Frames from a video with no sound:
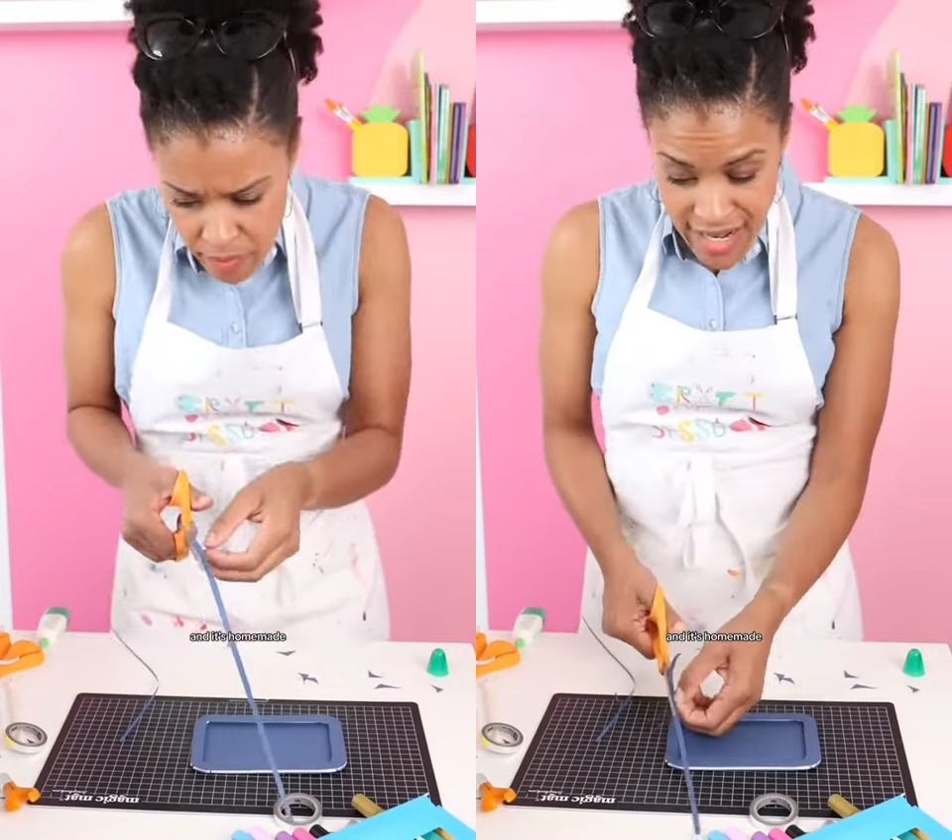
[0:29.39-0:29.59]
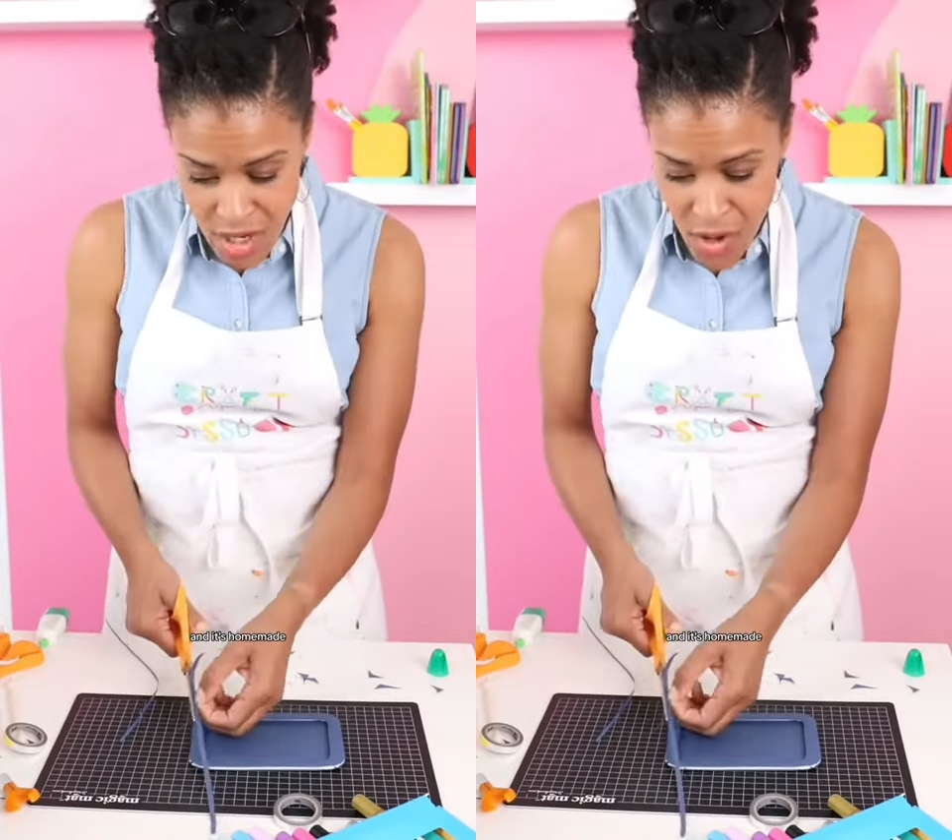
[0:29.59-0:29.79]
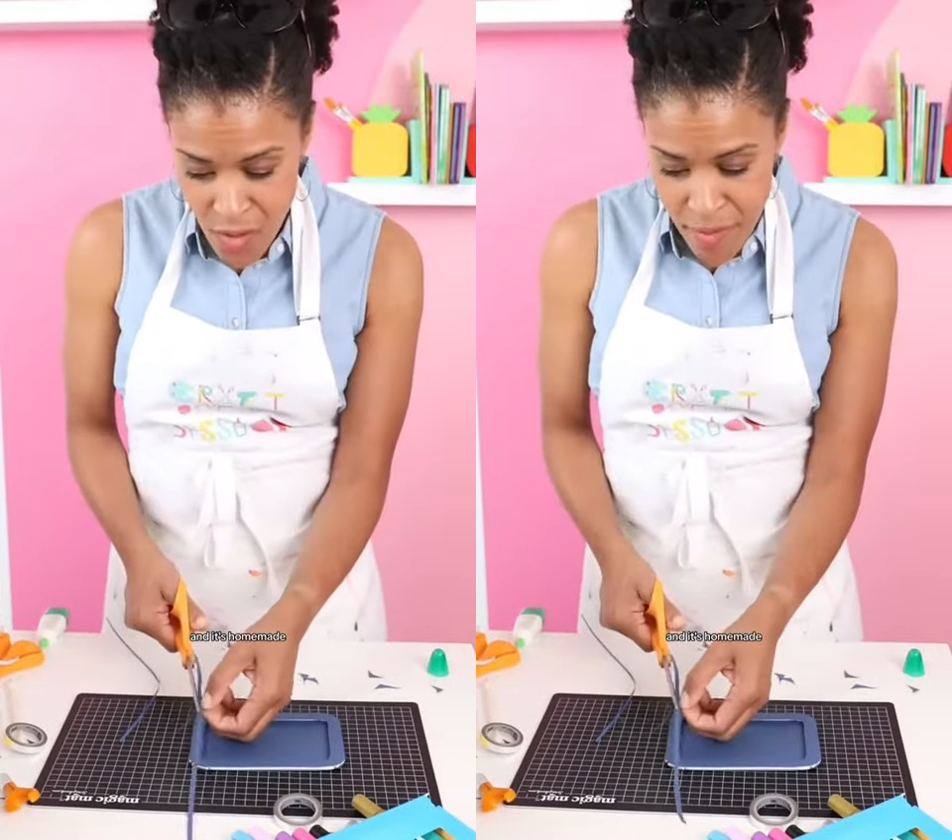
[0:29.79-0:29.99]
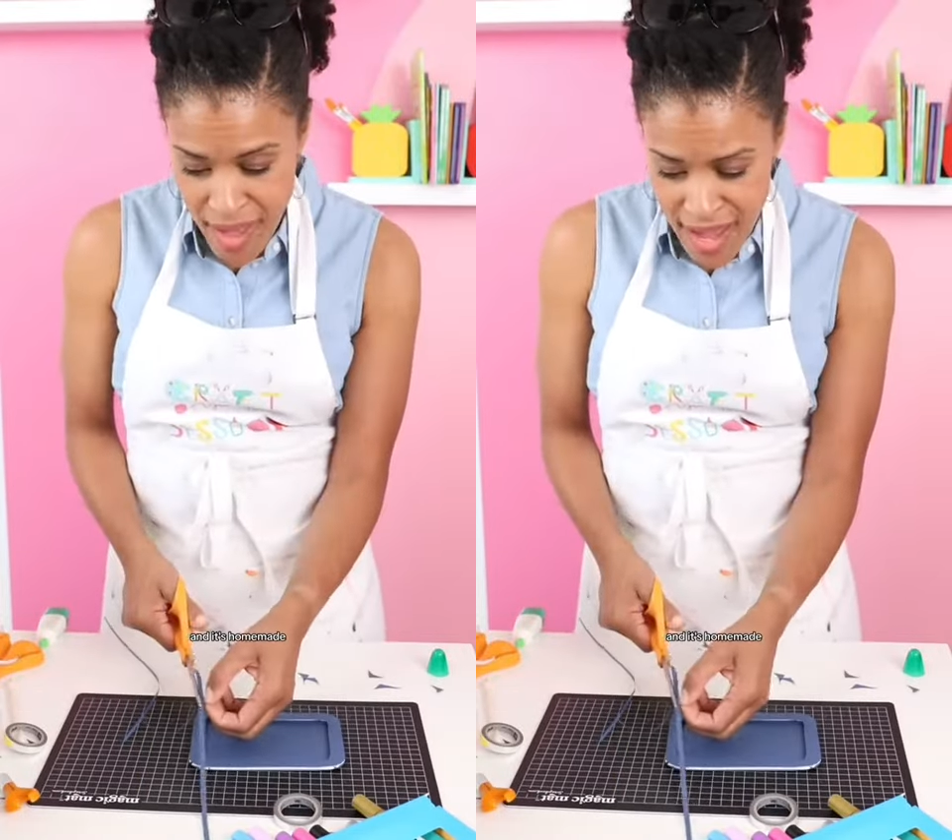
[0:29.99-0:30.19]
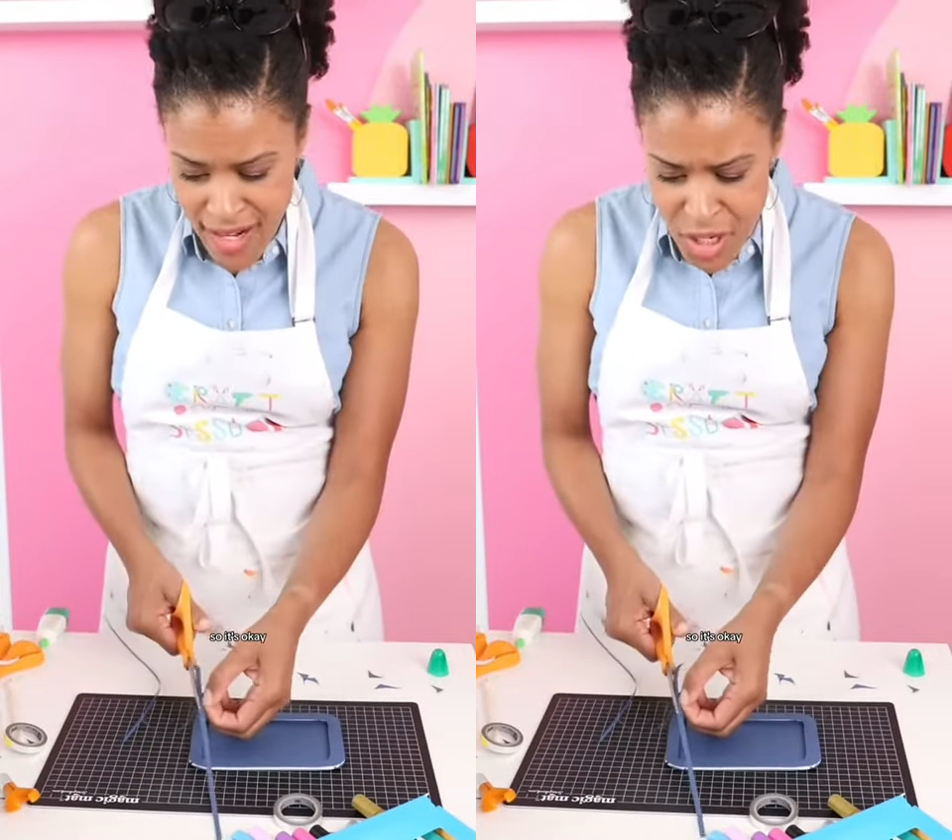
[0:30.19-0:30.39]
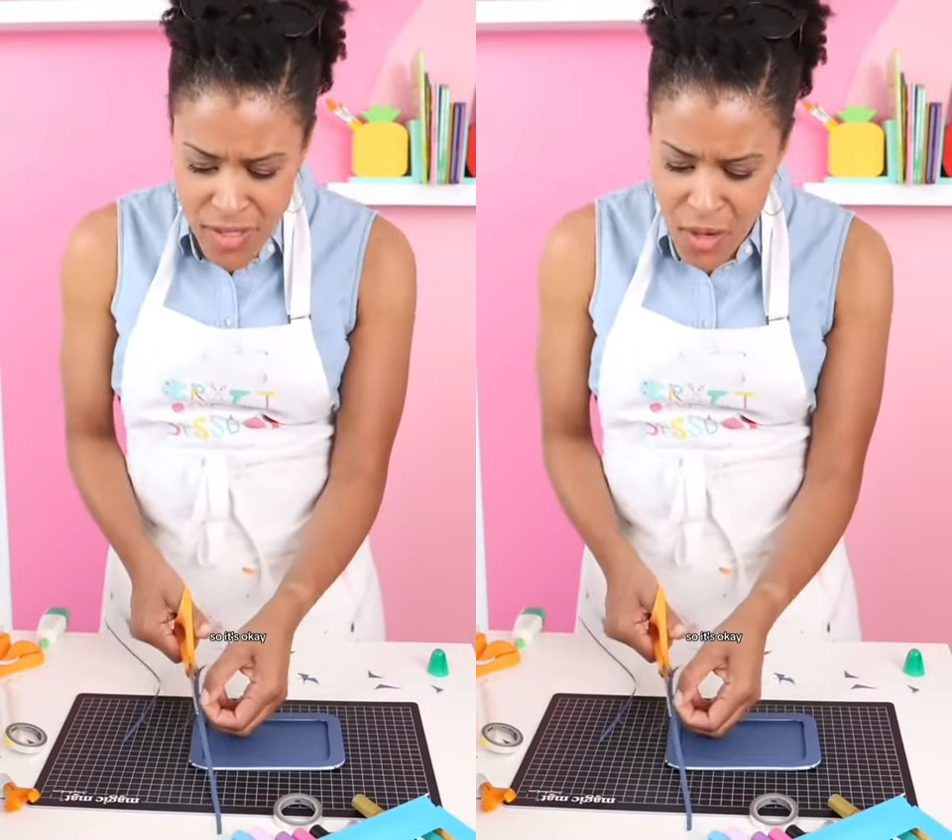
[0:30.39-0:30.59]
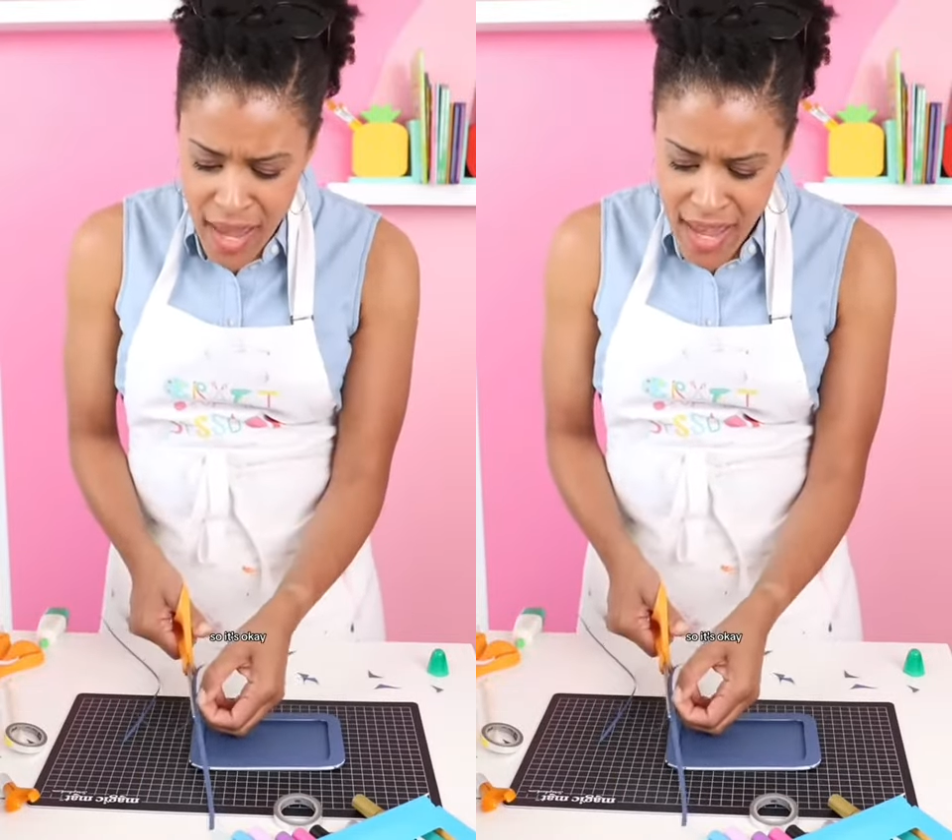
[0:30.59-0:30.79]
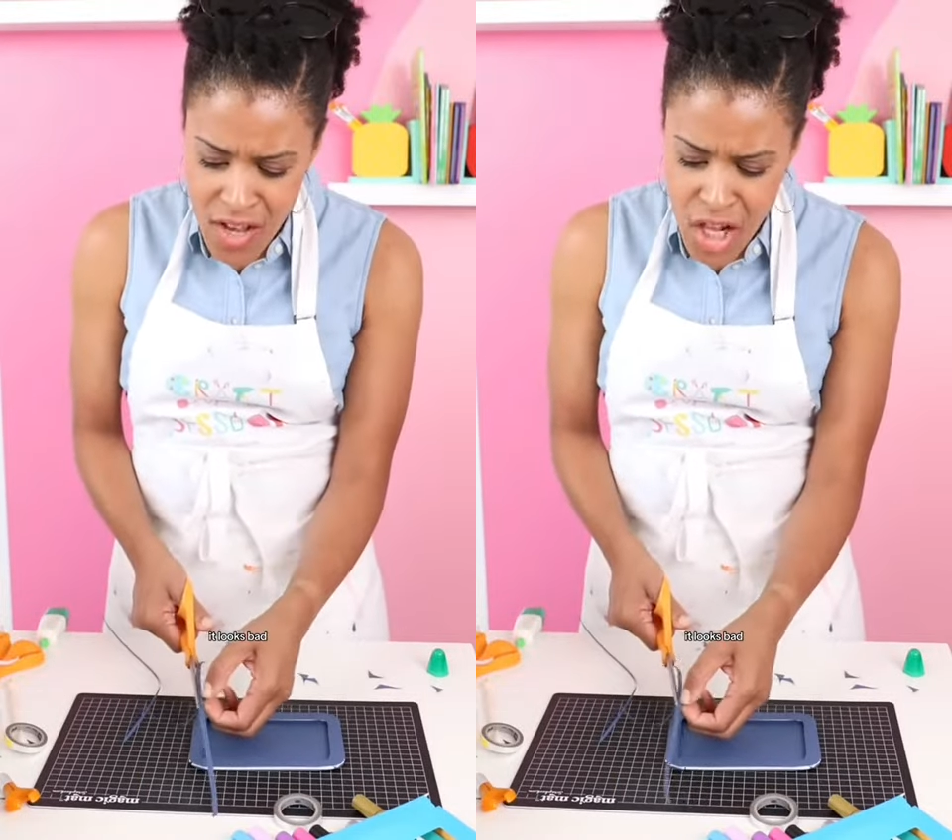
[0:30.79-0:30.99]
And it's homemade, so it's
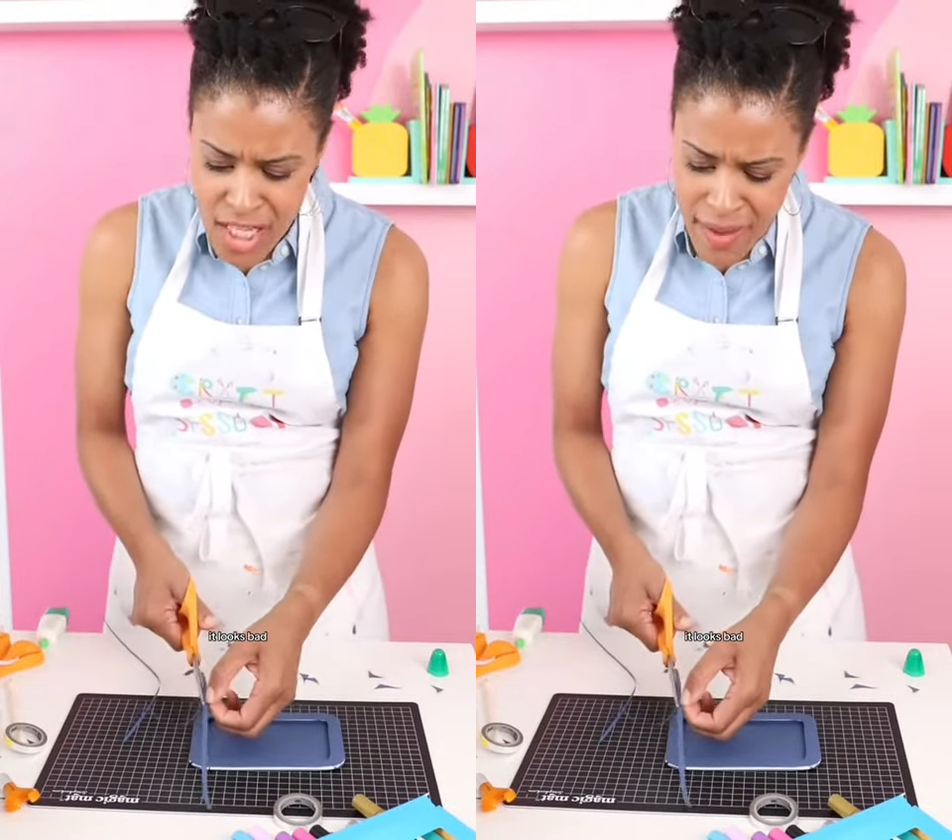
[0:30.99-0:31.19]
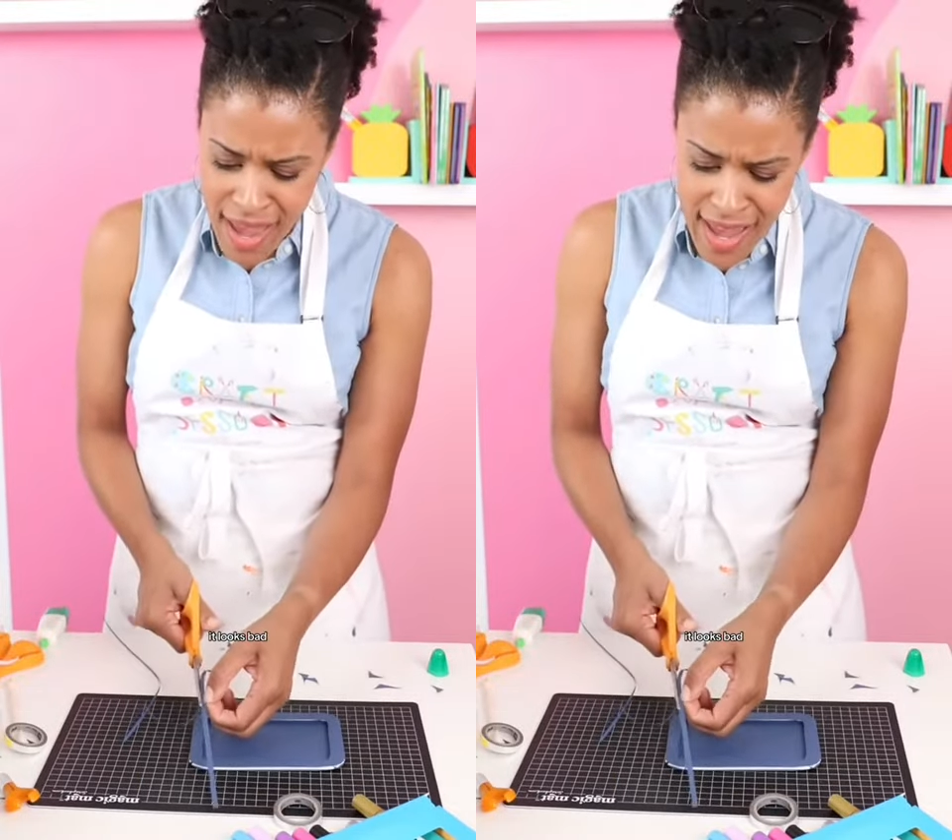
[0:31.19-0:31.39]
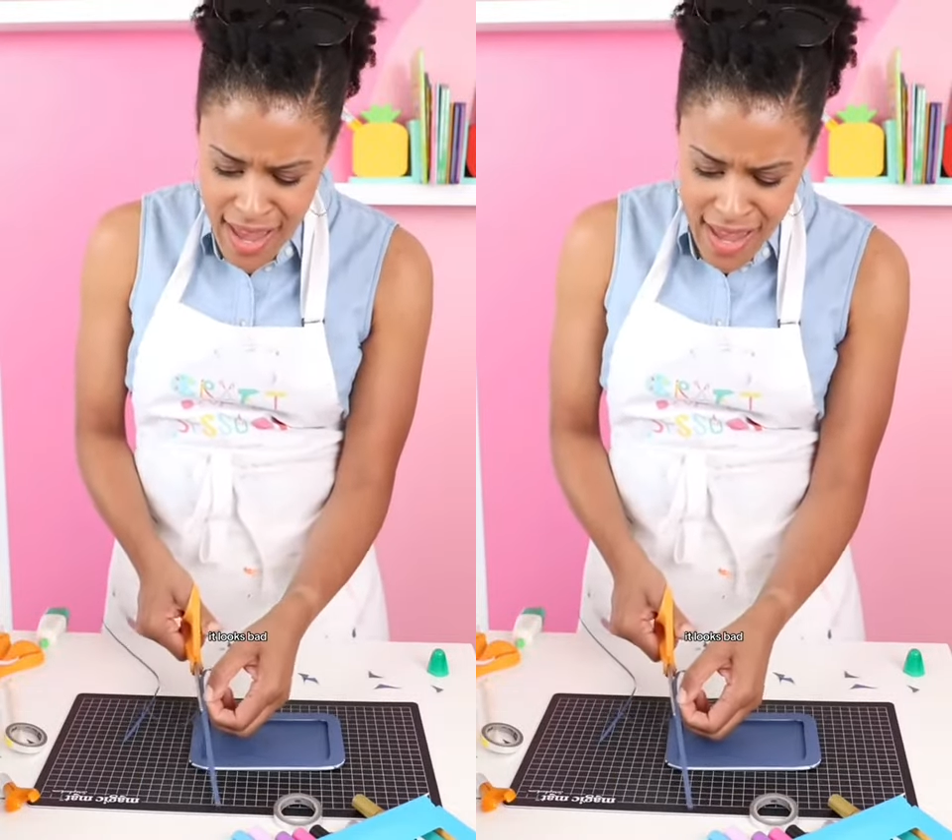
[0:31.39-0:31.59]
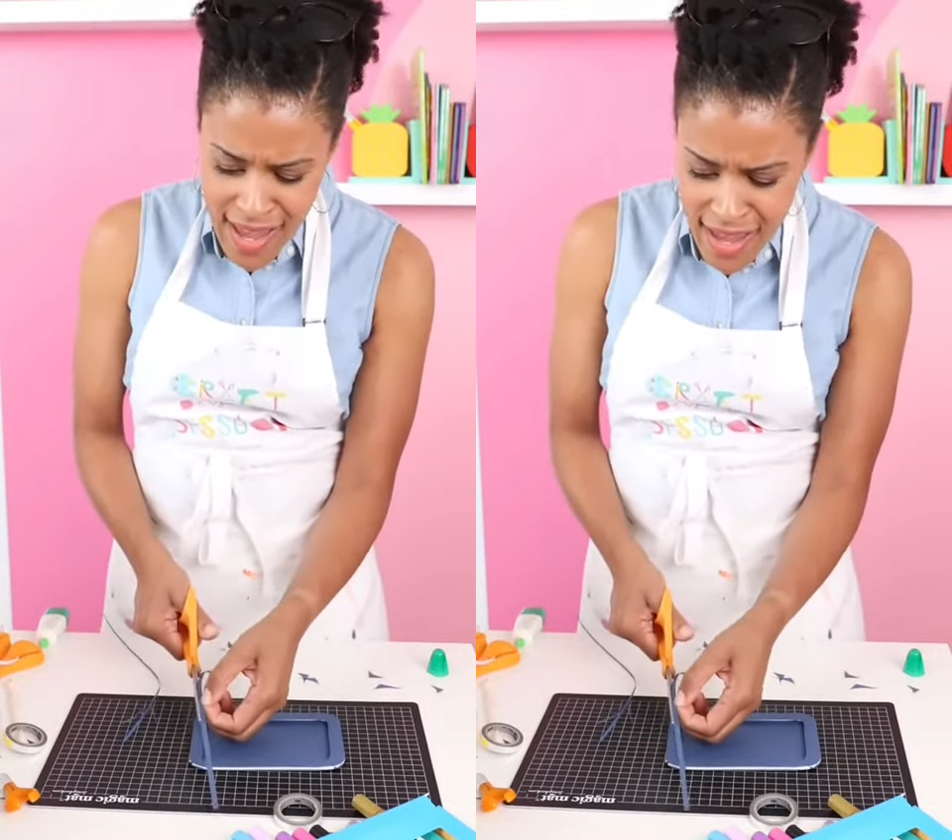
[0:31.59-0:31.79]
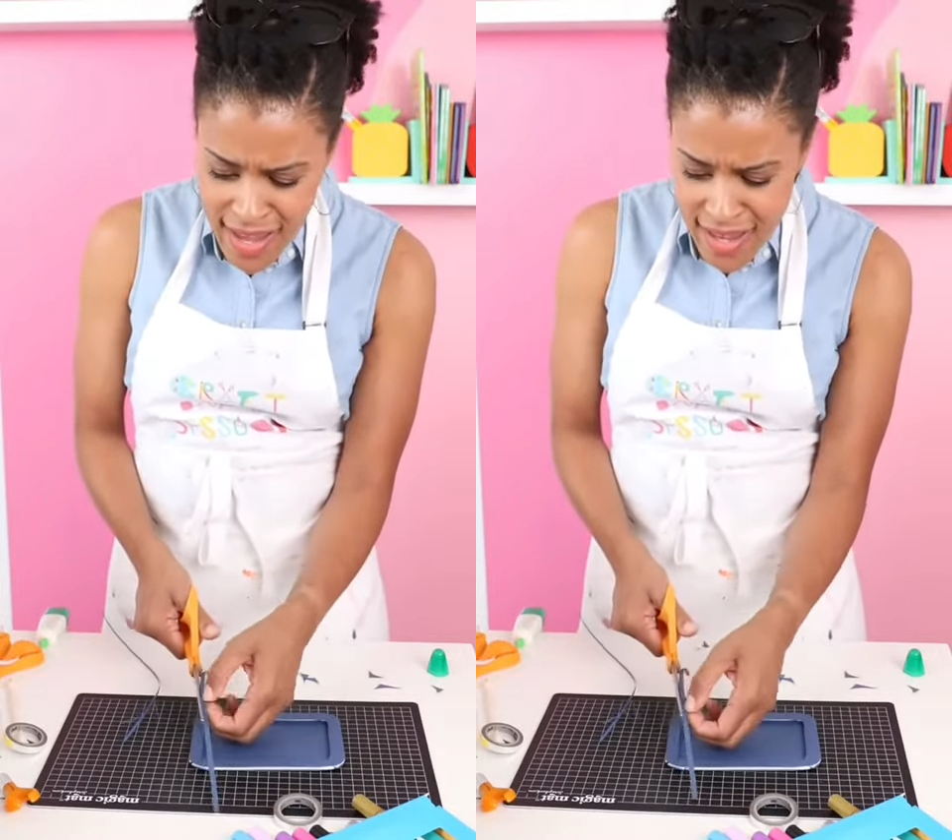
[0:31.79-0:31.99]
okay if it looks bad.